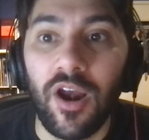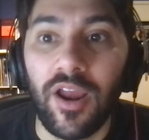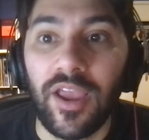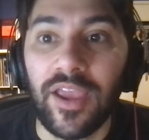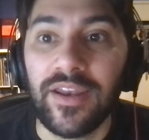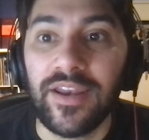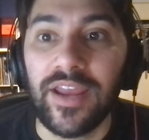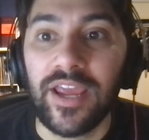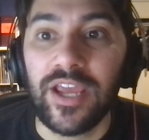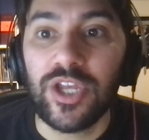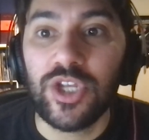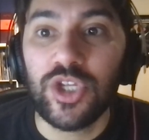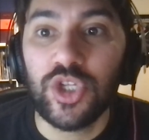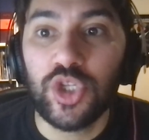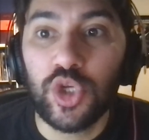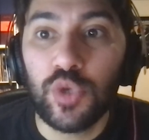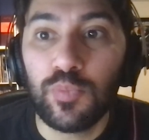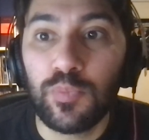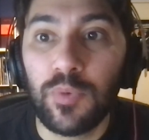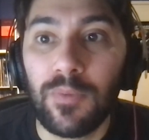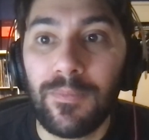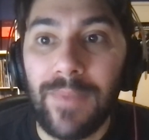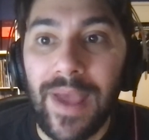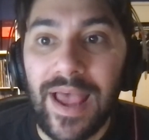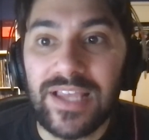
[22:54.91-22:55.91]
in a
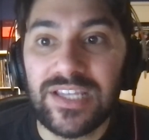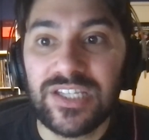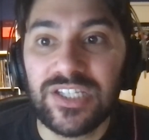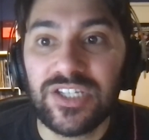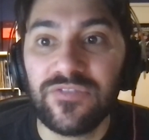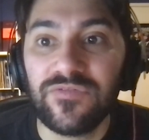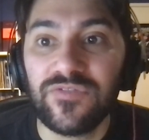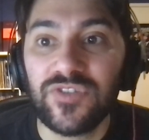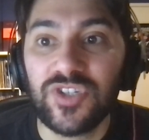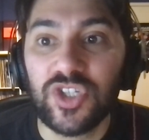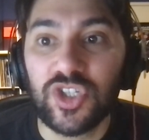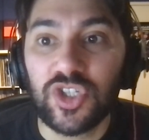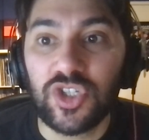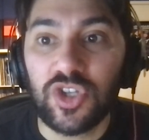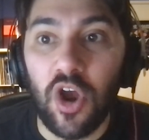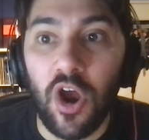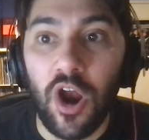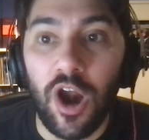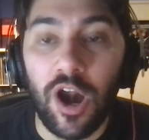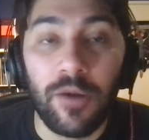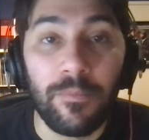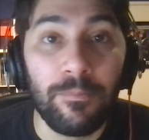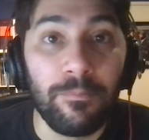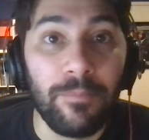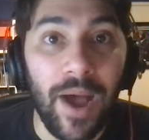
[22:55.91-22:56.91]
supermassive
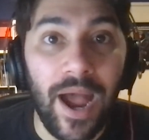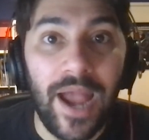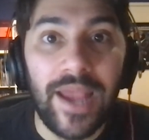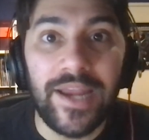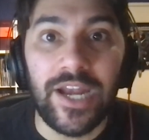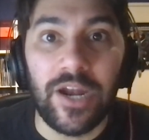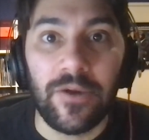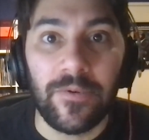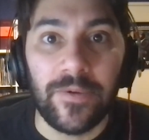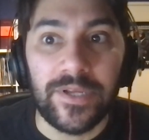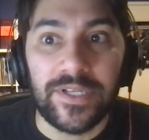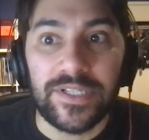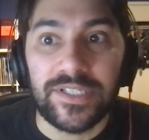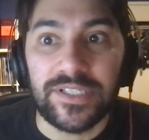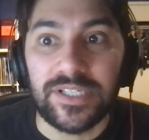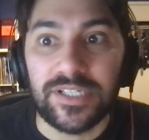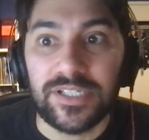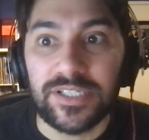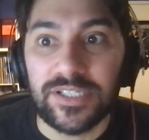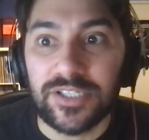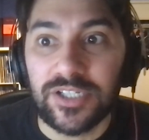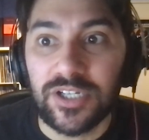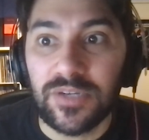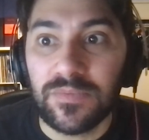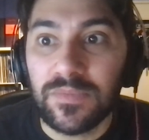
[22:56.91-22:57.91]
star binary
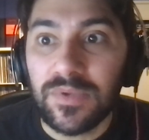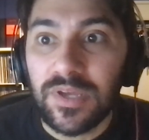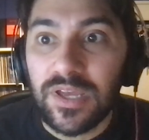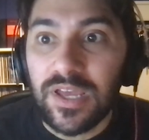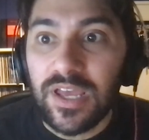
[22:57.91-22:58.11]
system